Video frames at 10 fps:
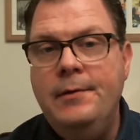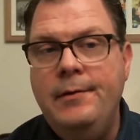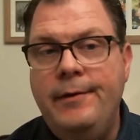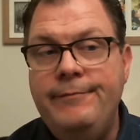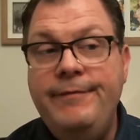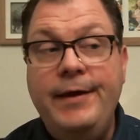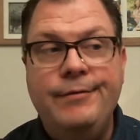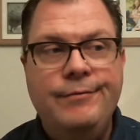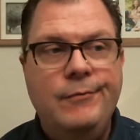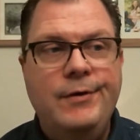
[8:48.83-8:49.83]
Faith.
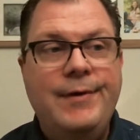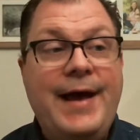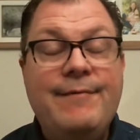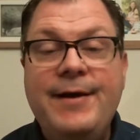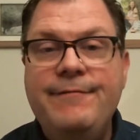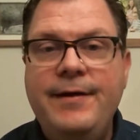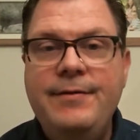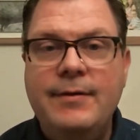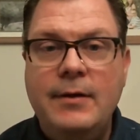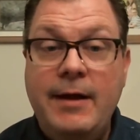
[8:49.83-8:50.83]
What do I have my faith
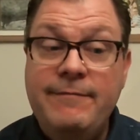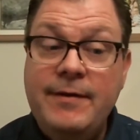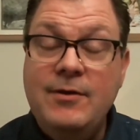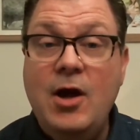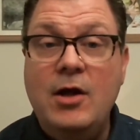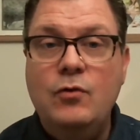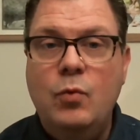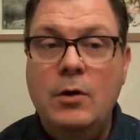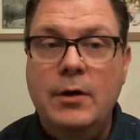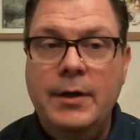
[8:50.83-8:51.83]
in? I have faith in God's
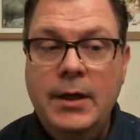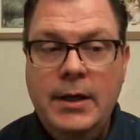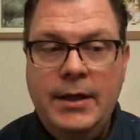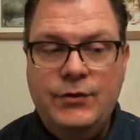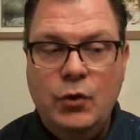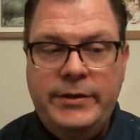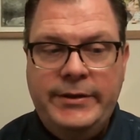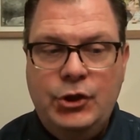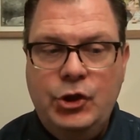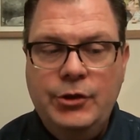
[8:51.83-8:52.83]
word. It's going to
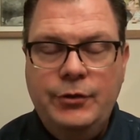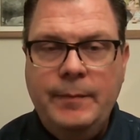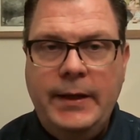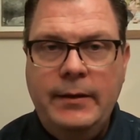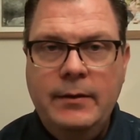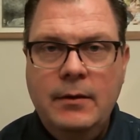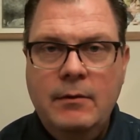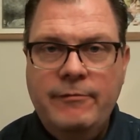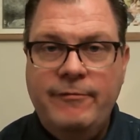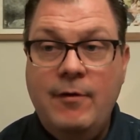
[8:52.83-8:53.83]
shield me
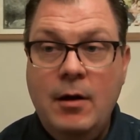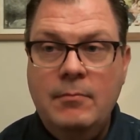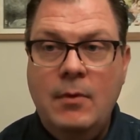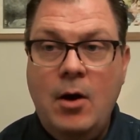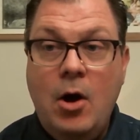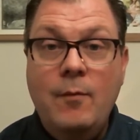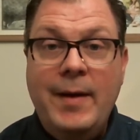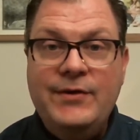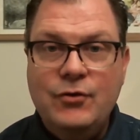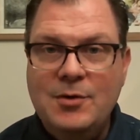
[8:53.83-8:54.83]
from all my
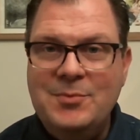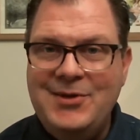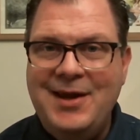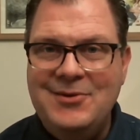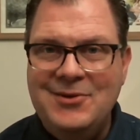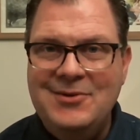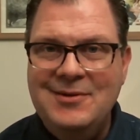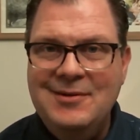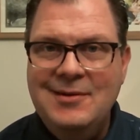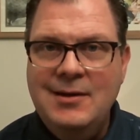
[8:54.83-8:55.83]
circumstances.
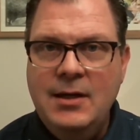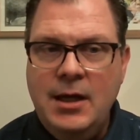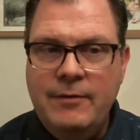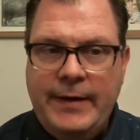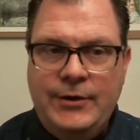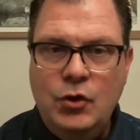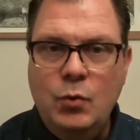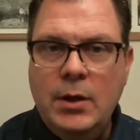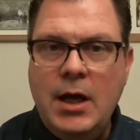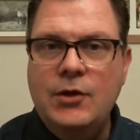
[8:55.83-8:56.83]
If I do
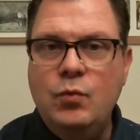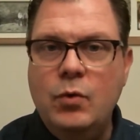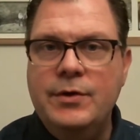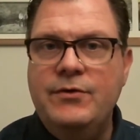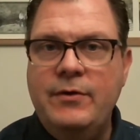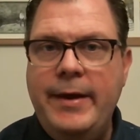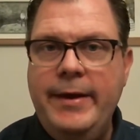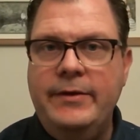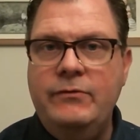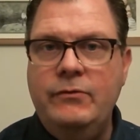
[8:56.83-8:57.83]
what God's word
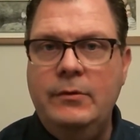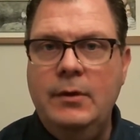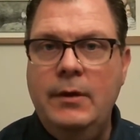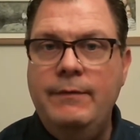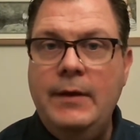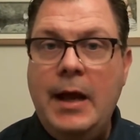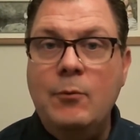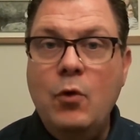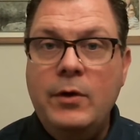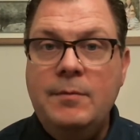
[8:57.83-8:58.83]
says, then I'm
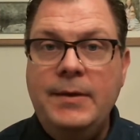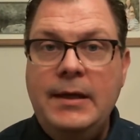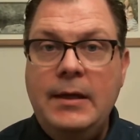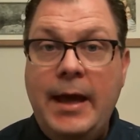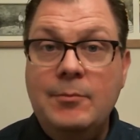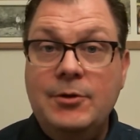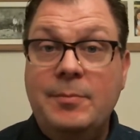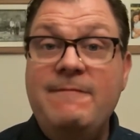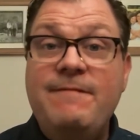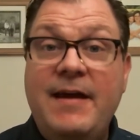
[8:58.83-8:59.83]
going to be able to be
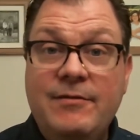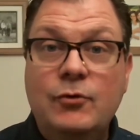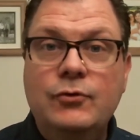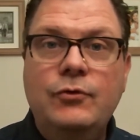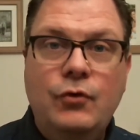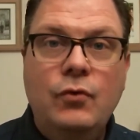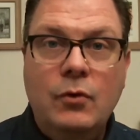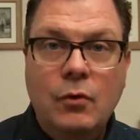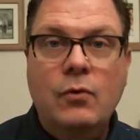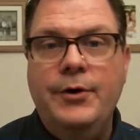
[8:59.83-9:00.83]
faithful to the
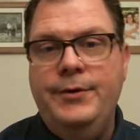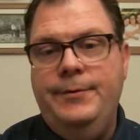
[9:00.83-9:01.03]
Lord.